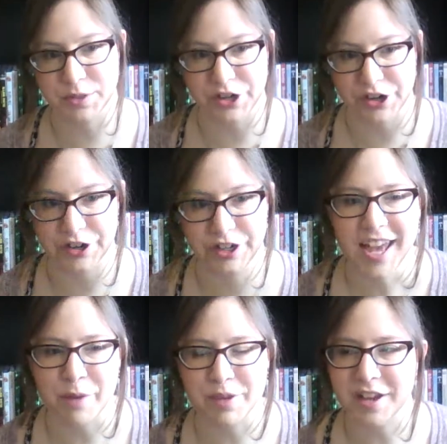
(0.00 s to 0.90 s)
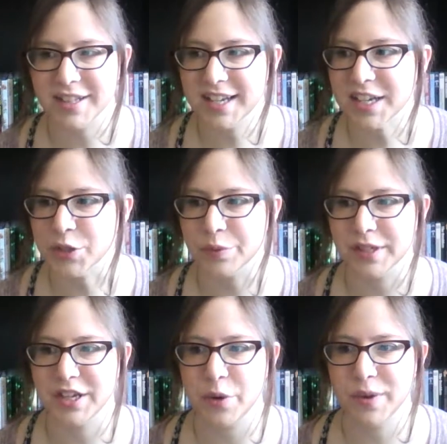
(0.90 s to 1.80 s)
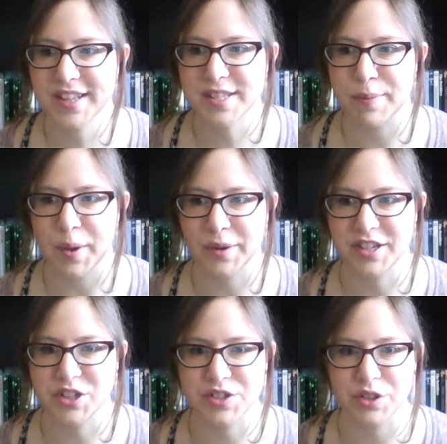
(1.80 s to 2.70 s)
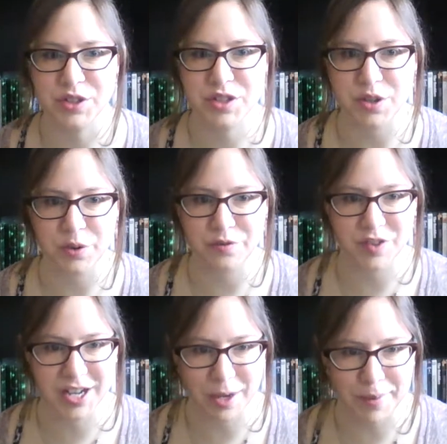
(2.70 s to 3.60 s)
Turner, and beyond that, I don't really know what it's about. It just looks so friggin'